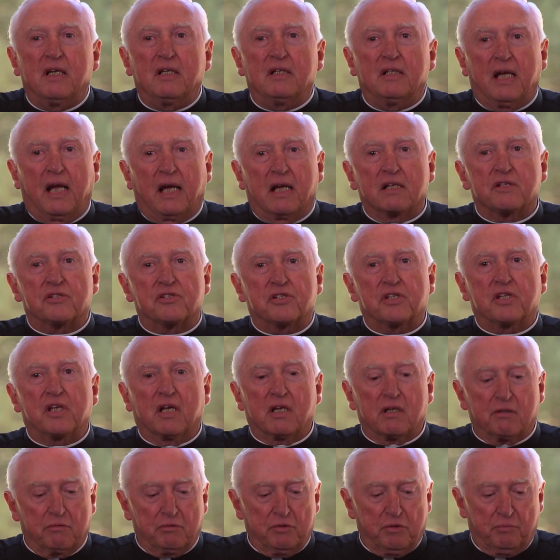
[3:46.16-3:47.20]
Dad
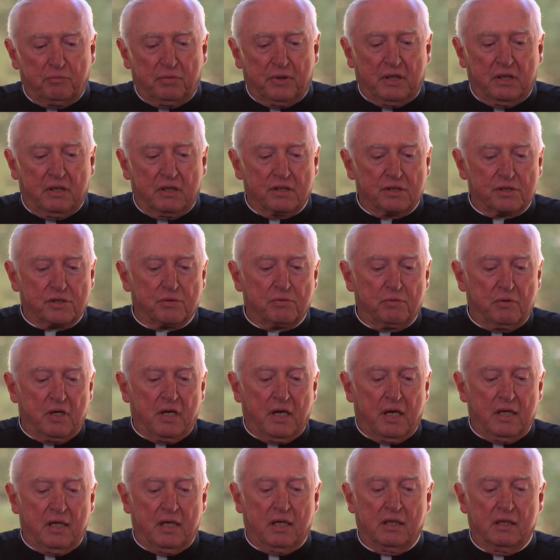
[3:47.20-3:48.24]
said it would be this
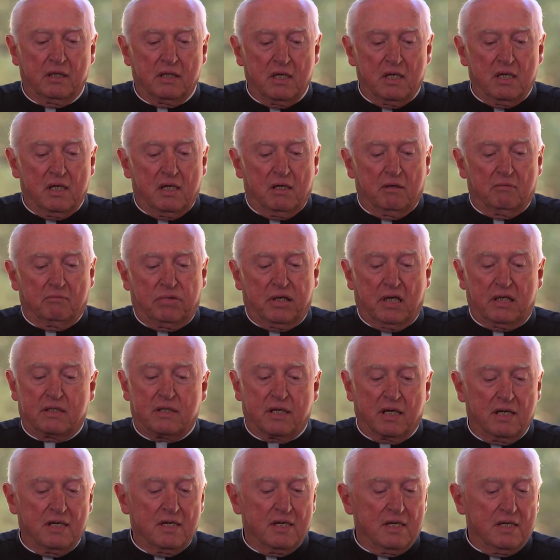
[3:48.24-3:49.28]
way, but
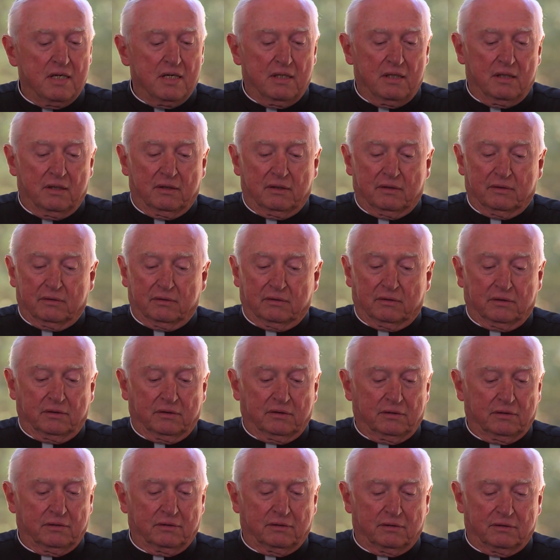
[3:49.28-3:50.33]

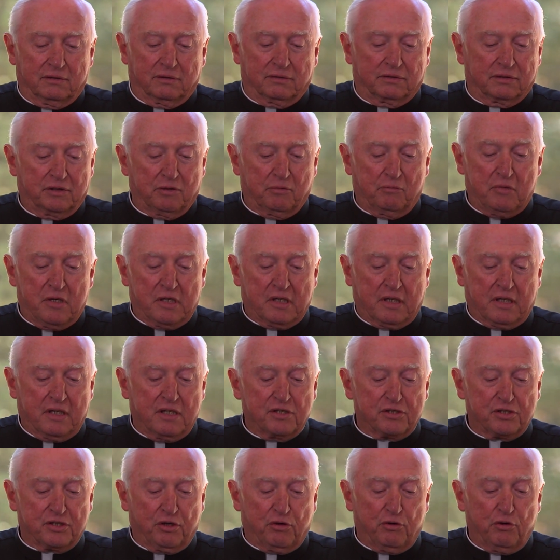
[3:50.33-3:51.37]
the money
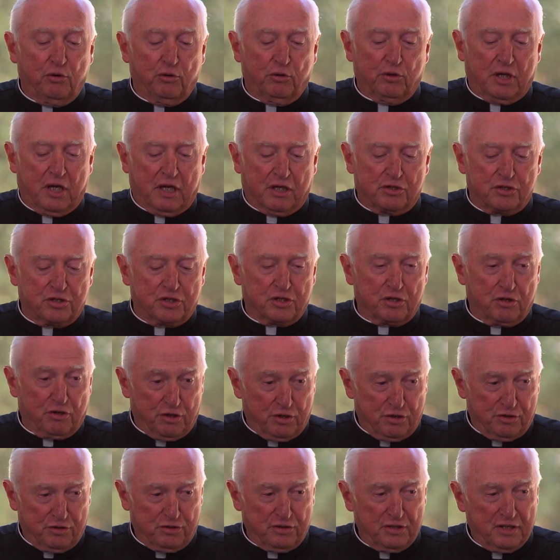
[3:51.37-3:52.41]
is a whole lot
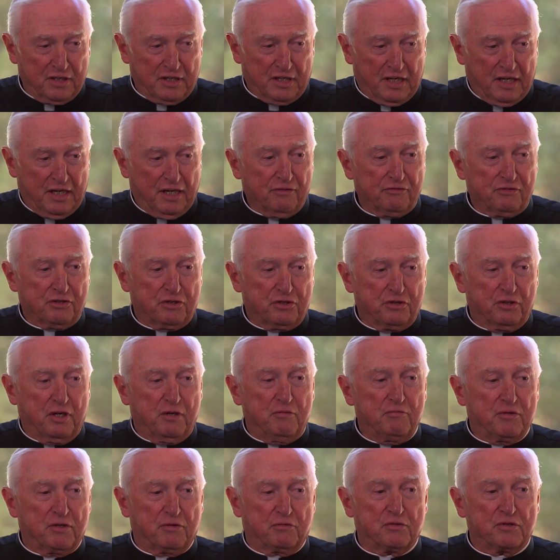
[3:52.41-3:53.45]
shorter than I ever
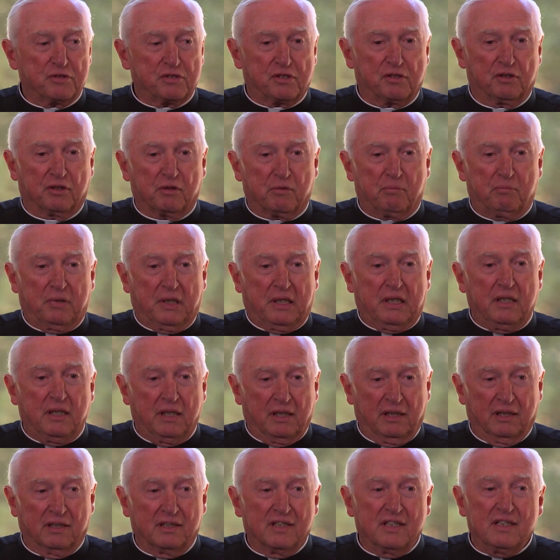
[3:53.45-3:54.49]
dreamed it was going to
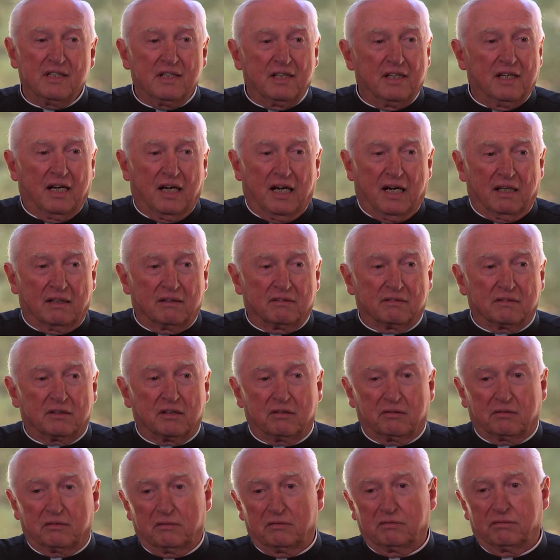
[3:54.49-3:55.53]
be. I don't
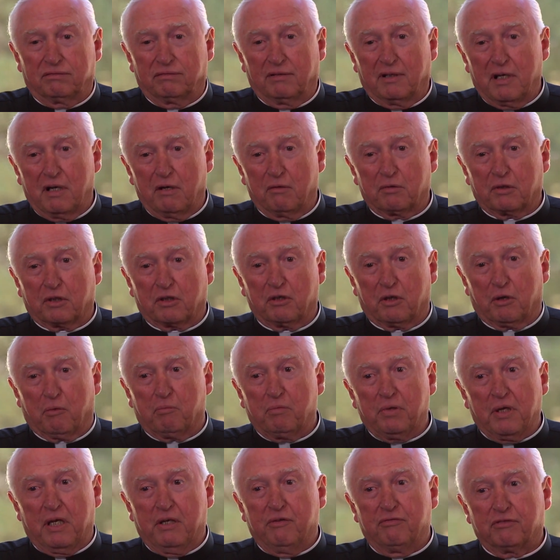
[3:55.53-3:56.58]
know how we're going to
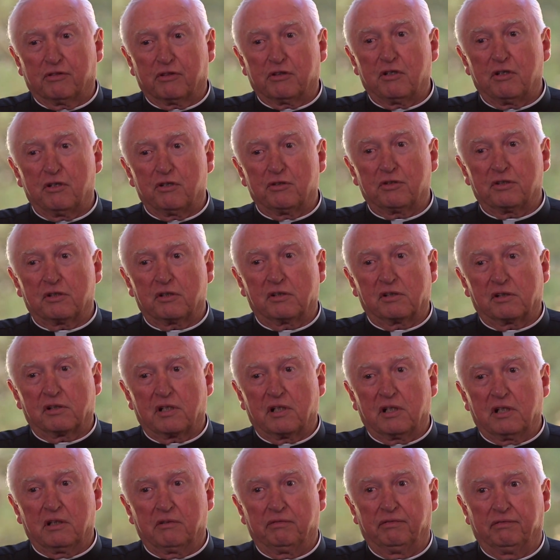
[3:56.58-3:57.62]
pay for all this
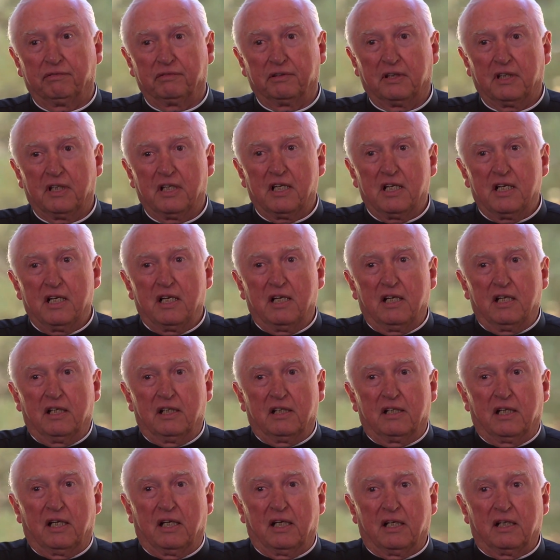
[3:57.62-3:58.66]
stuff.
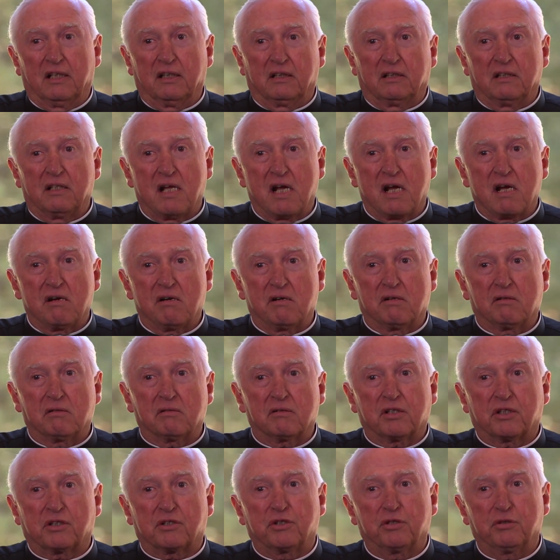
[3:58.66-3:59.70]
And now
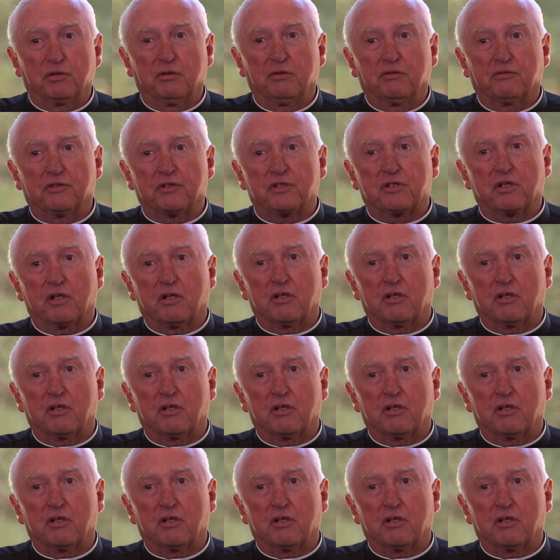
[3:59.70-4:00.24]
the two of us